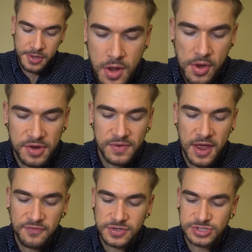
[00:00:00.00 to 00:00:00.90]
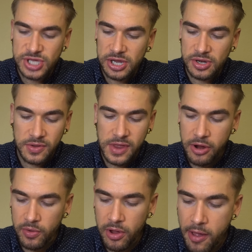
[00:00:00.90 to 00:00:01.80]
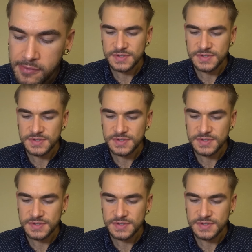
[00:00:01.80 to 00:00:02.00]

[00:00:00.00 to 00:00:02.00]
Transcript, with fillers: Even after a second on that grill,